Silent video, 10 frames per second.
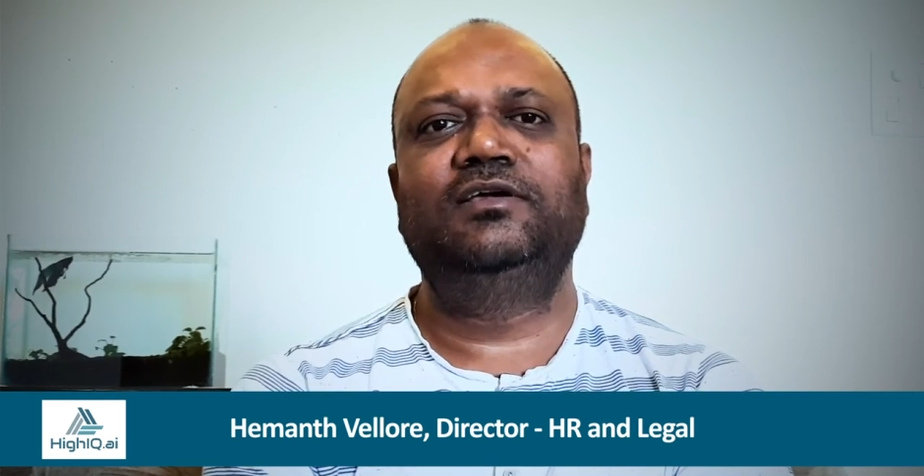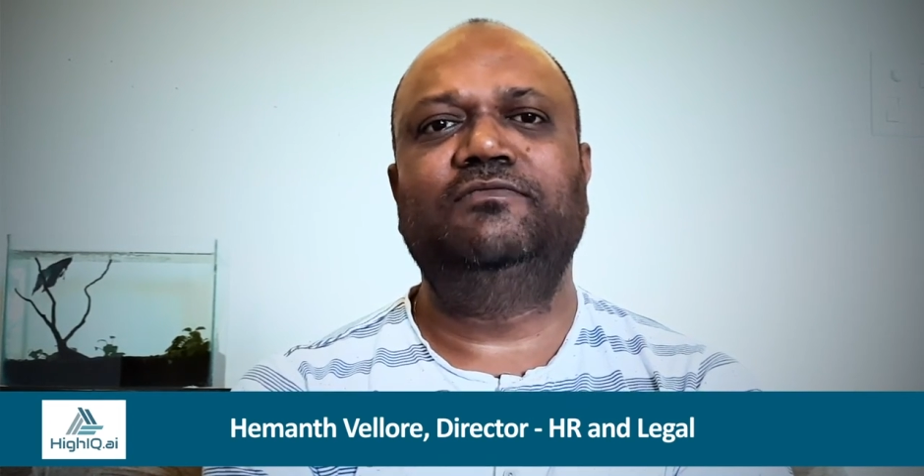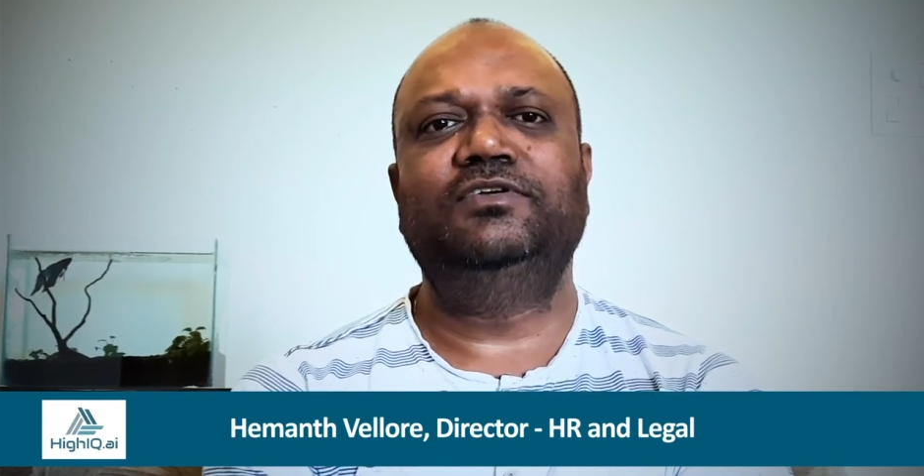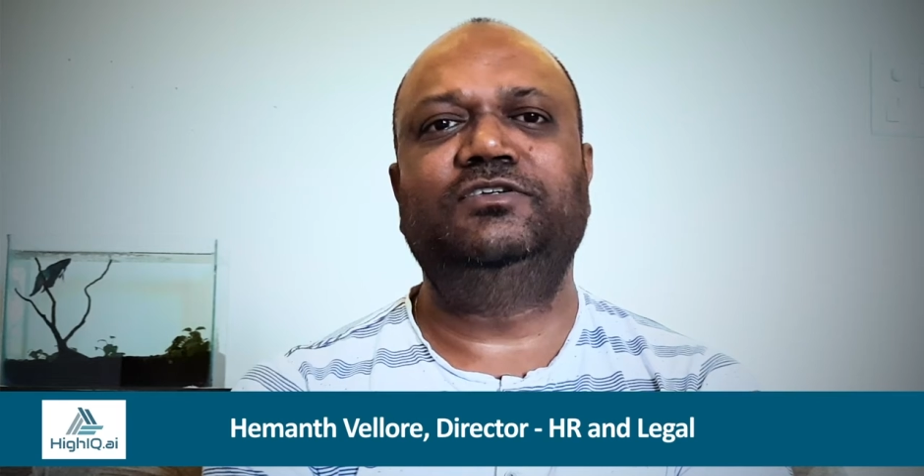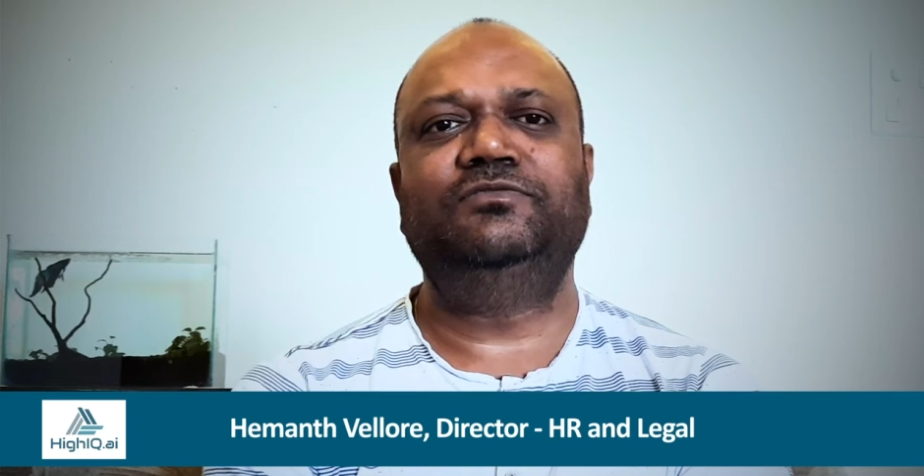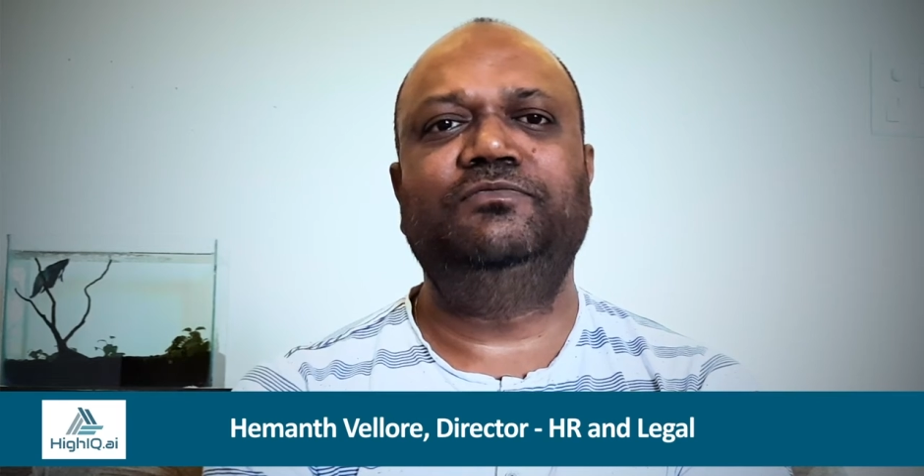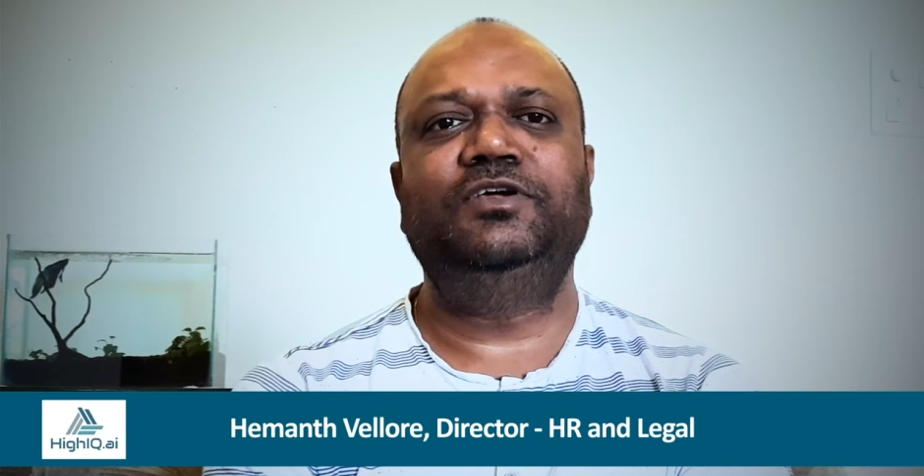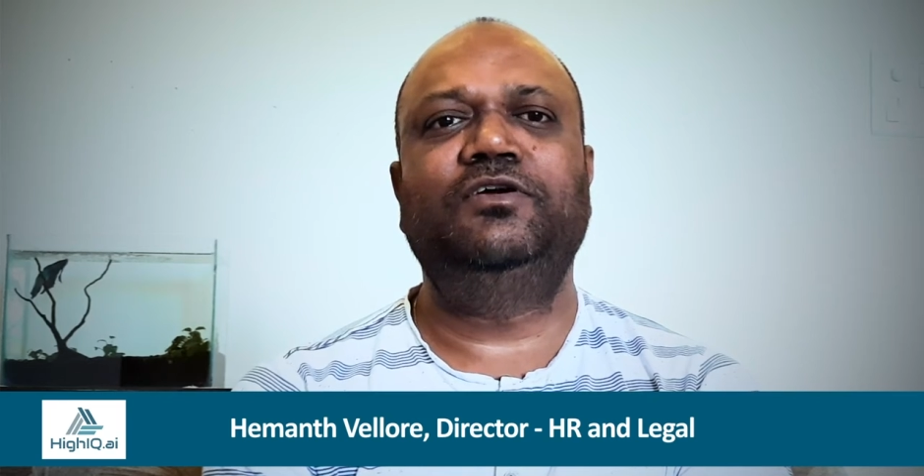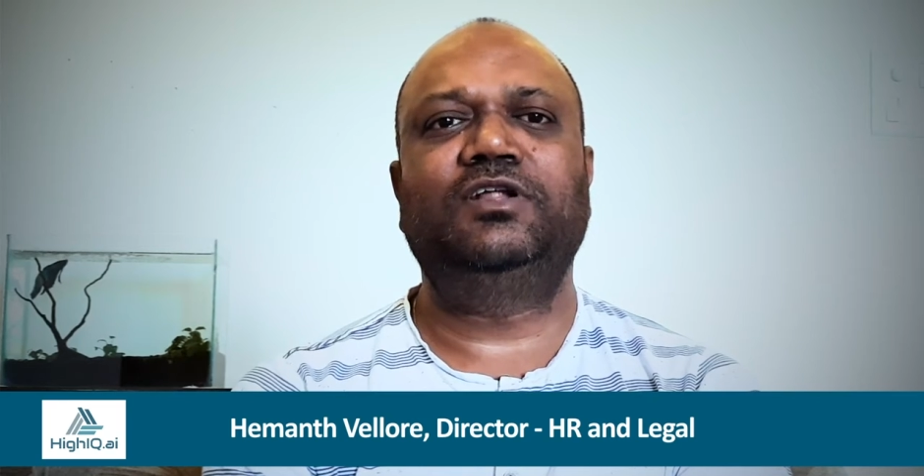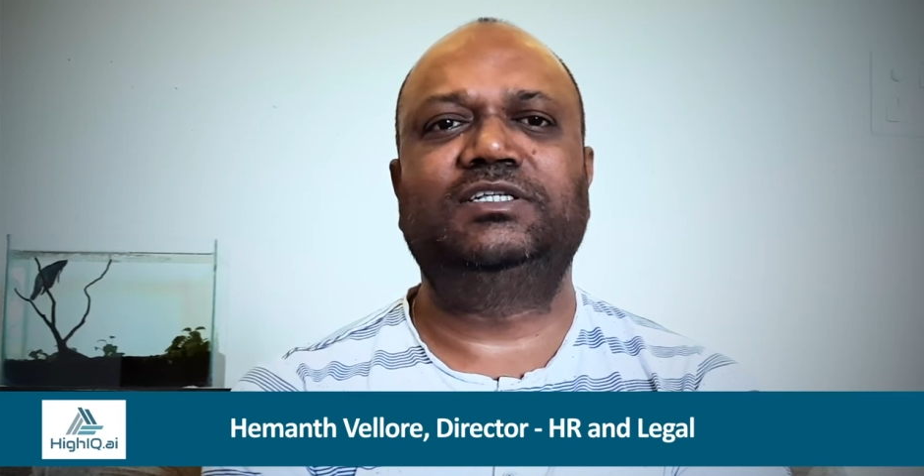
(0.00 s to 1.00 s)
which
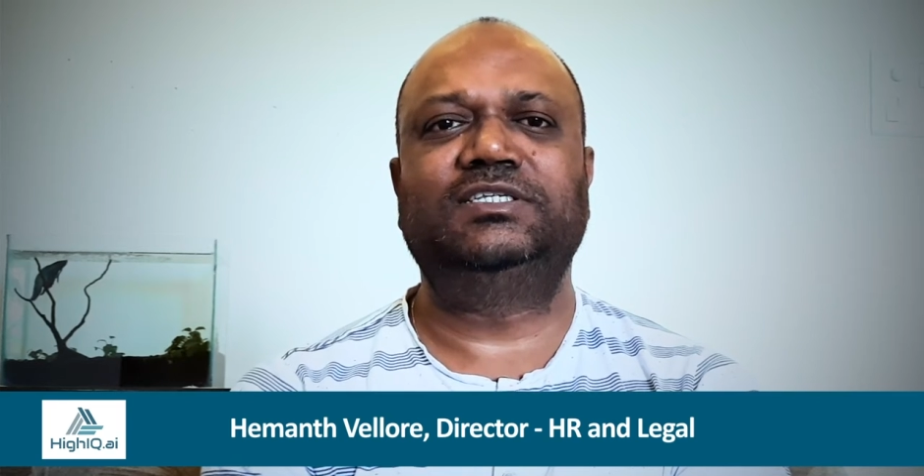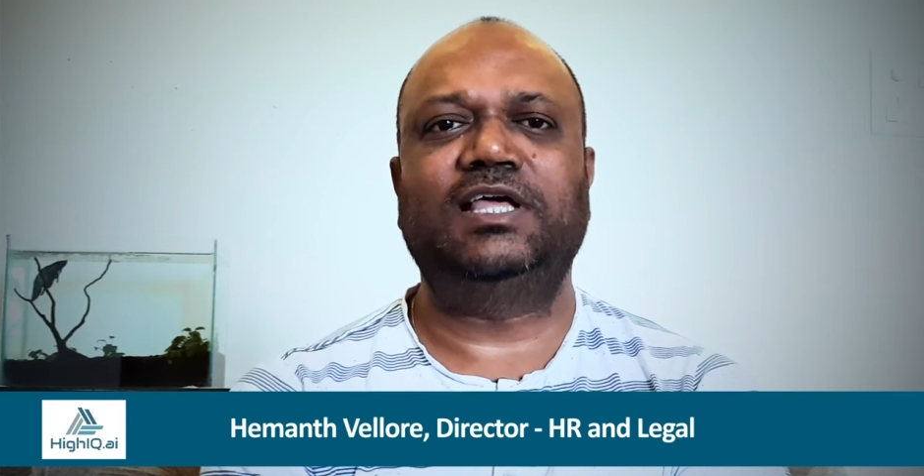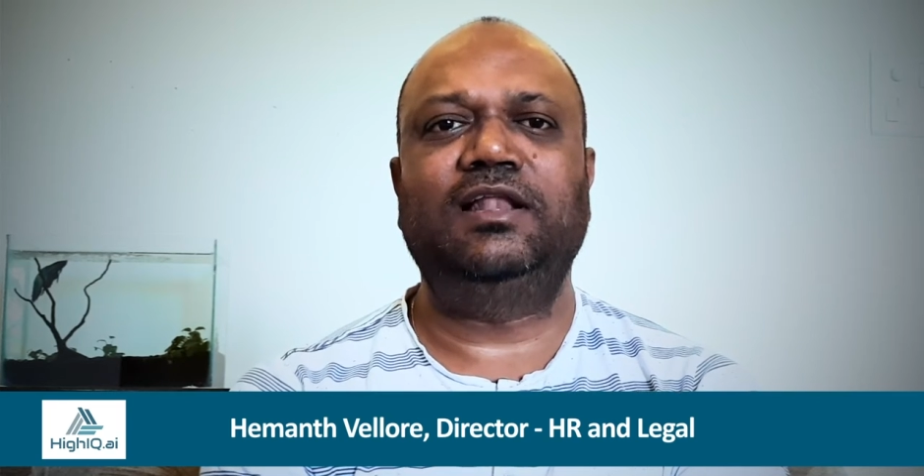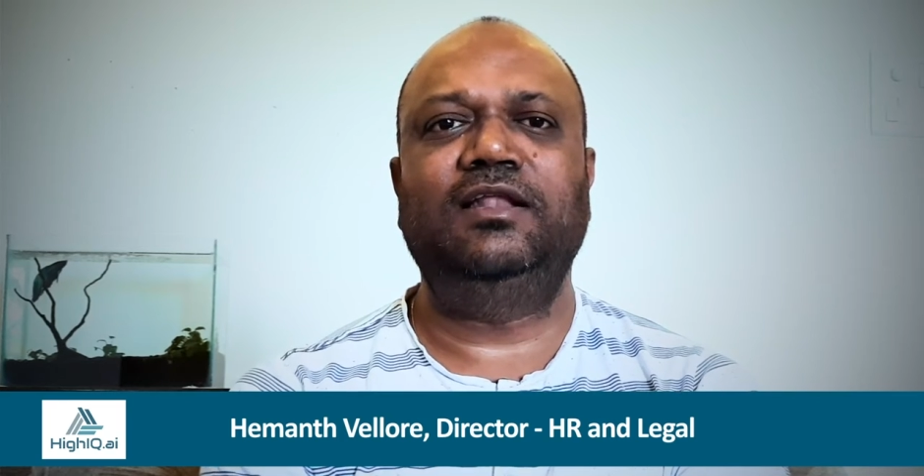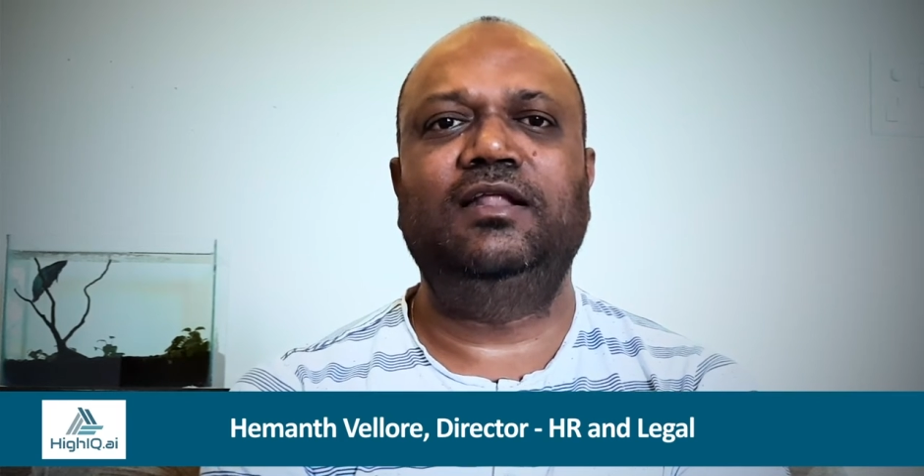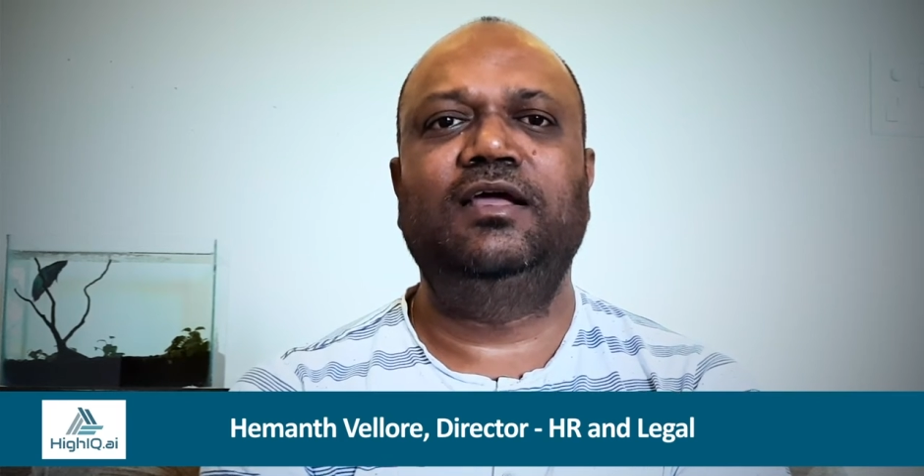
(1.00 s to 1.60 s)
we're gonna sell